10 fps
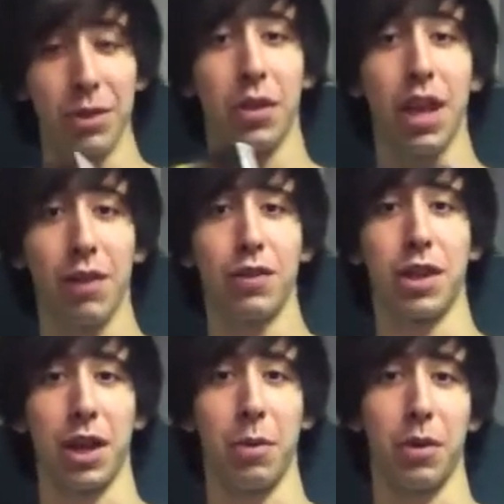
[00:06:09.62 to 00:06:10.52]
So thank you for
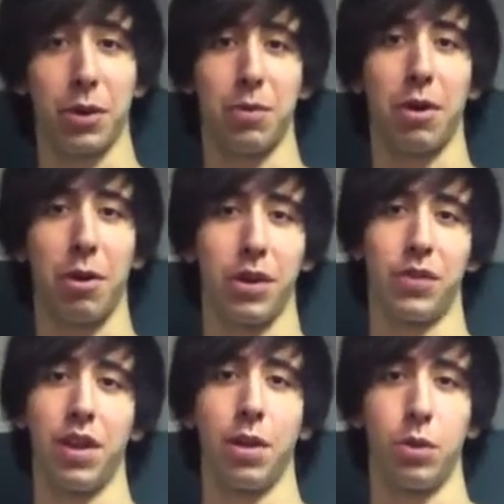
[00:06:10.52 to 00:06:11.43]
sticking with us throughout all these
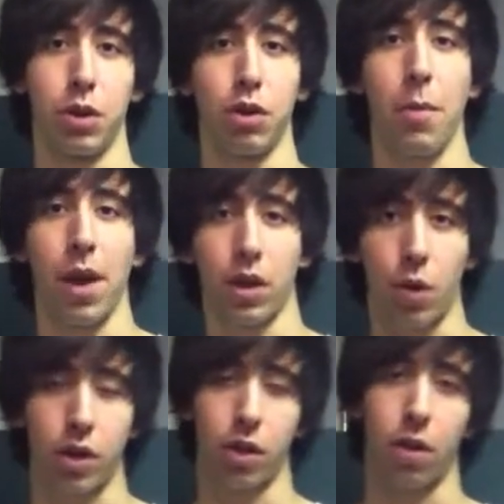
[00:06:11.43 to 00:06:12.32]
videos. You can go back to
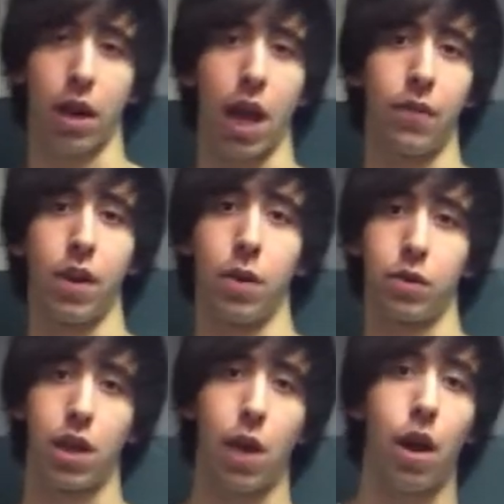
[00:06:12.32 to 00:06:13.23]
watching your cat
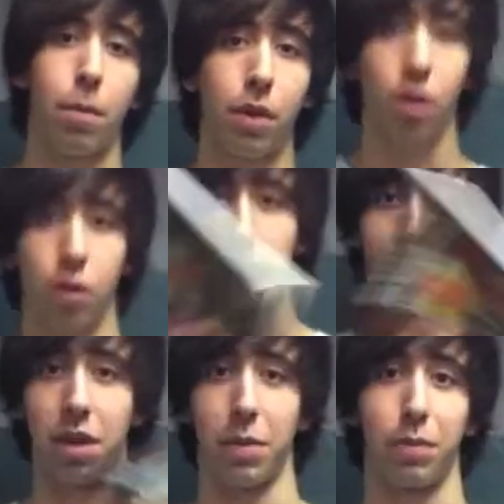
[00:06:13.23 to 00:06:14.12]
videos now. I'm going to go to
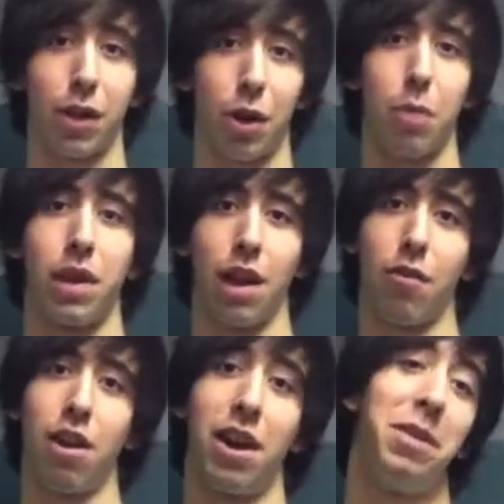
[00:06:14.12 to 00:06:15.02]
sleep and play Kirby
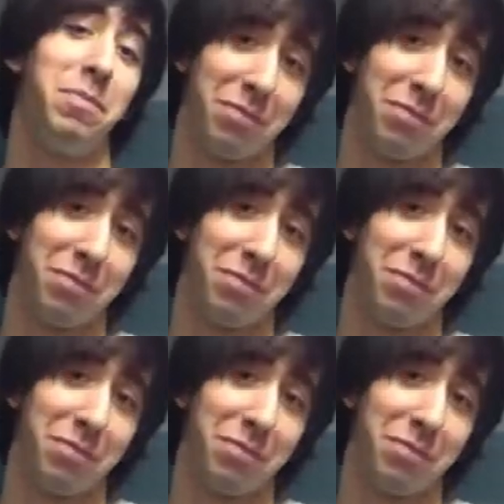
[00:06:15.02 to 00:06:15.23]
Air Ride.